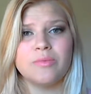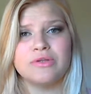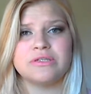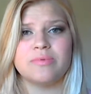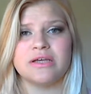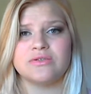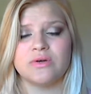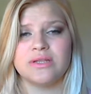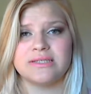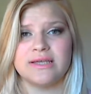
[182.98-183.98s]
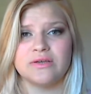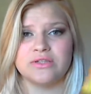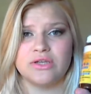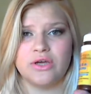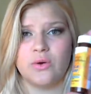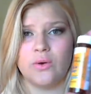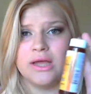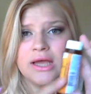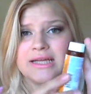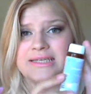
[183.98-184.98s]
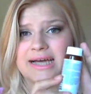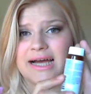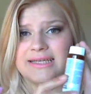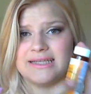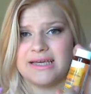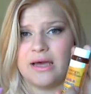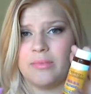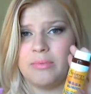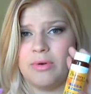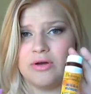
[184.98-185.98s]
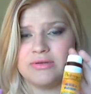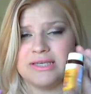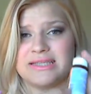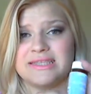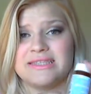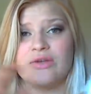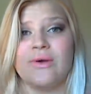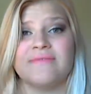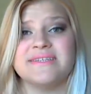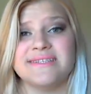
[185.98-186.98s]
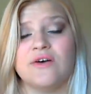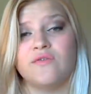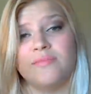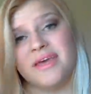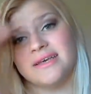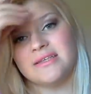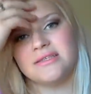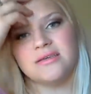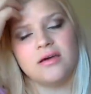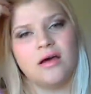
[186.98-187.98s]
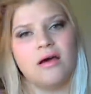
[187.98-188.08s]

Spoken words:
of beauty supply store that sells, you know, dyes that come in bottles like this that you have to self-mix.